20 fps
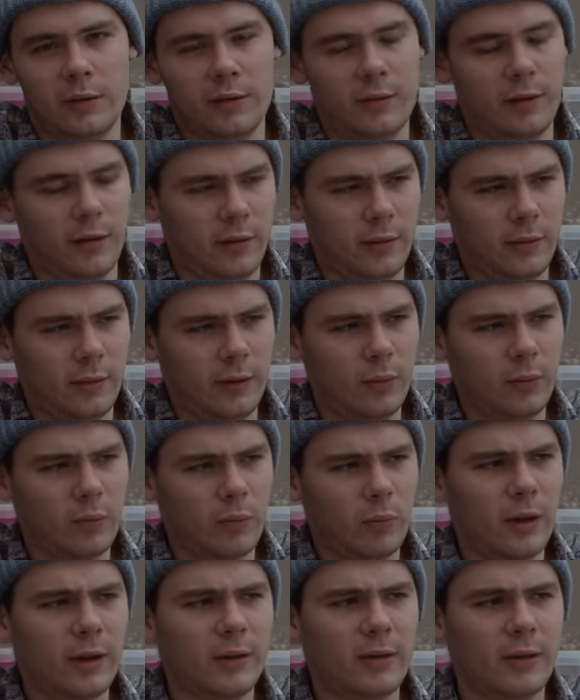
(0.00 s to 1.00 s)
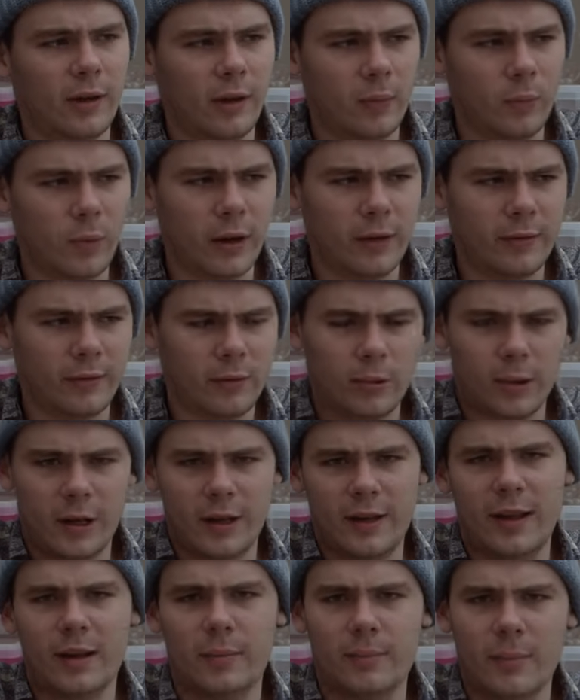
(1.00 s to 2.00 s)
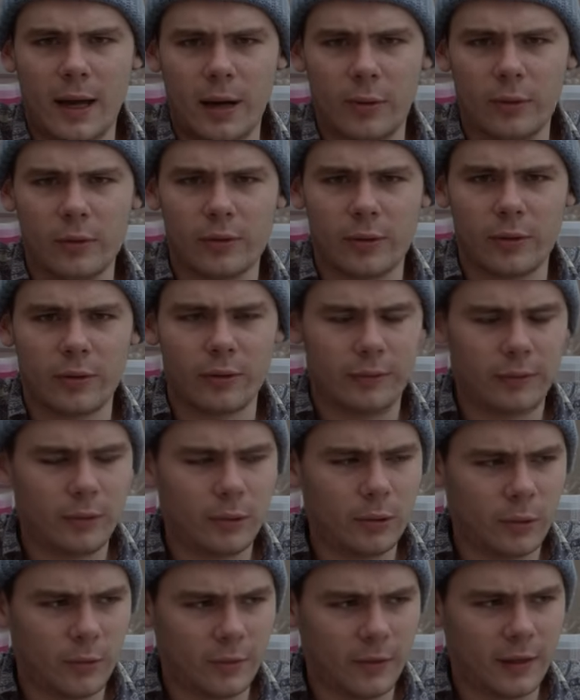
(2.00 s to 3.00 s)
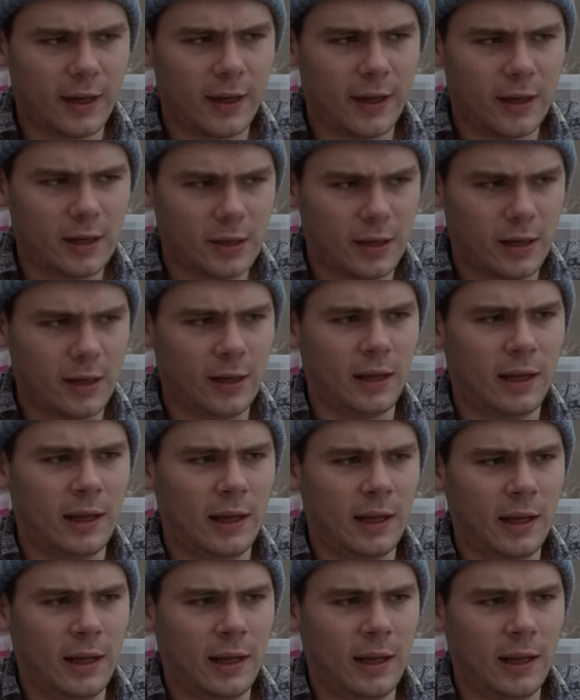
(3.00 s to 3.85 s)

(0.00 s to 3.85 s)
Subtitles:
So there was one time when I saw a dead mouse on the floor of the kitchen,